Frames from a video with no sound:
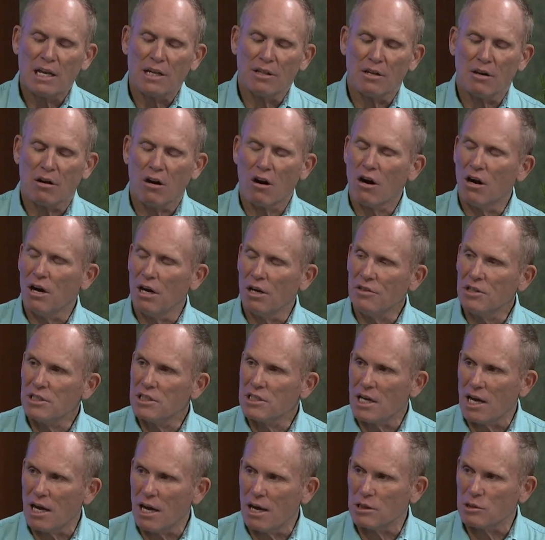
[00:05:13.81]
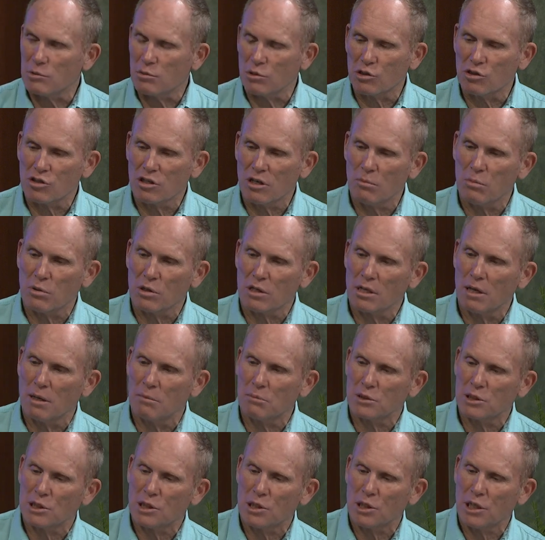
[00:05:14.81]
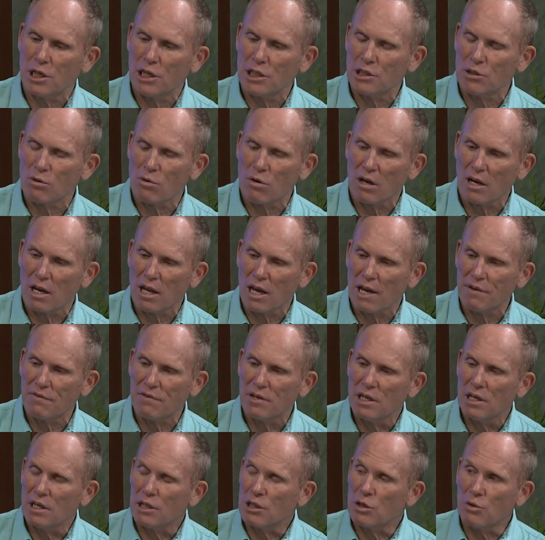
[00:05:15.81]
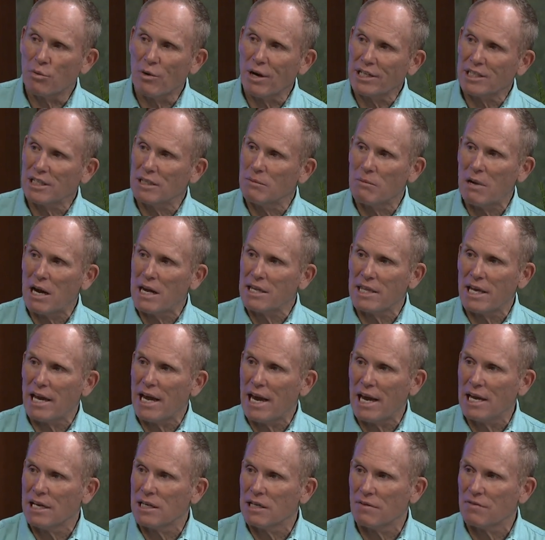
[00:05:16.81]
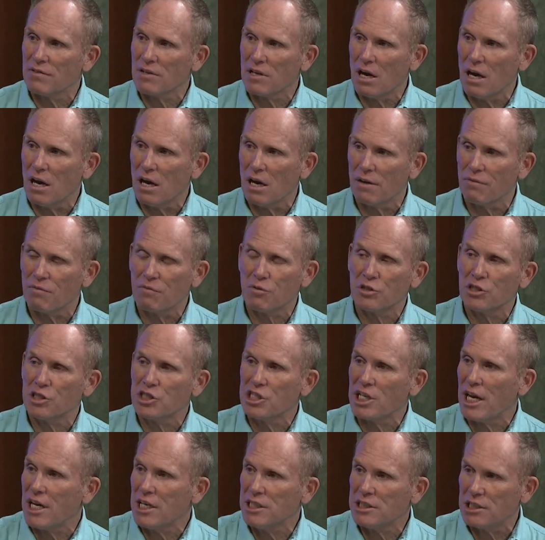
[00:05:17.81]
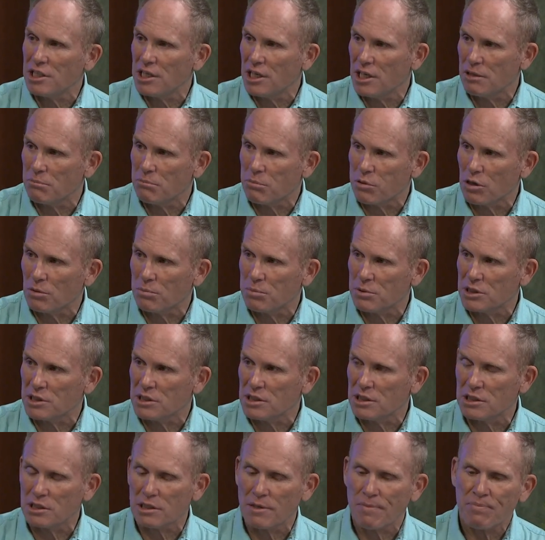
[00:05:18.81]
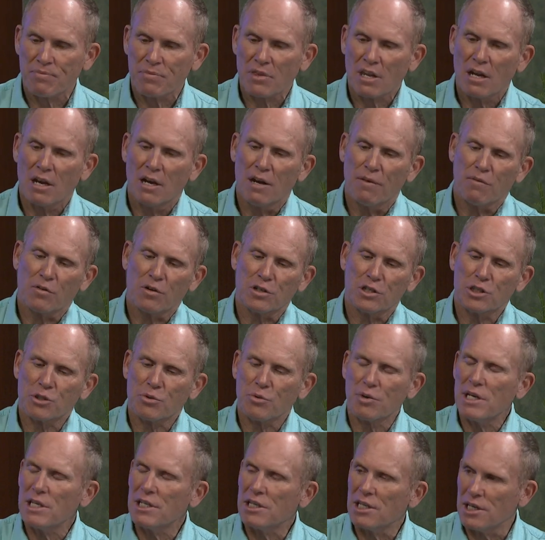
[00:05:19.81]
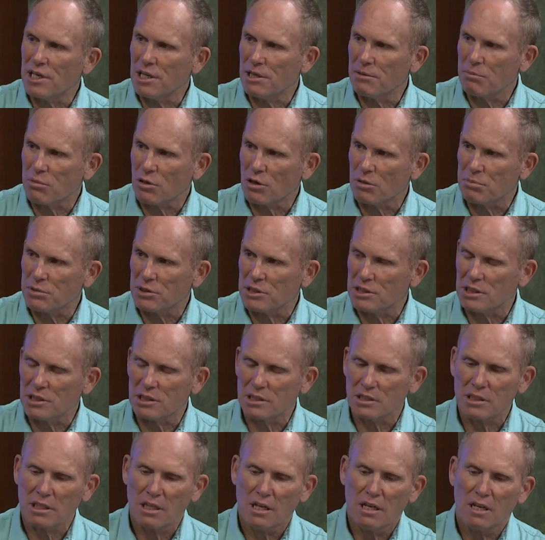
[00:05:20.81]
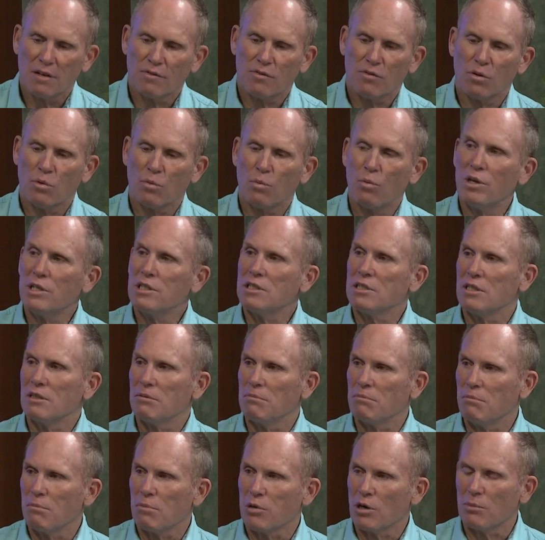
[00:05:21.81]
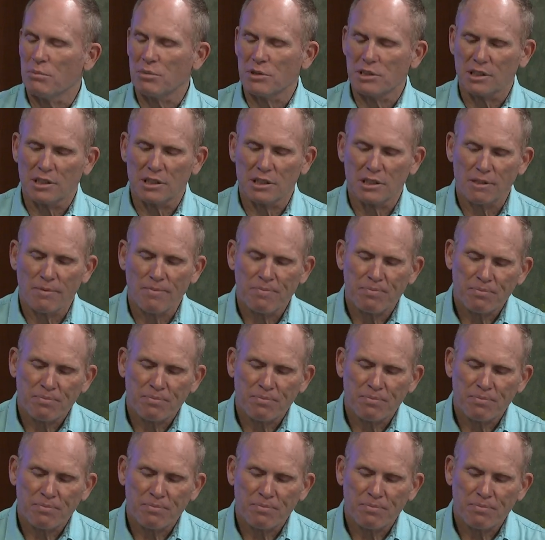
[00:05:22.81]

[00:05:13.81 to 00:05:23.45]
There are other times when trouble comes into our life directed by the hand of God for chastening purposes, for strengthening purposes, for wisdom purposes.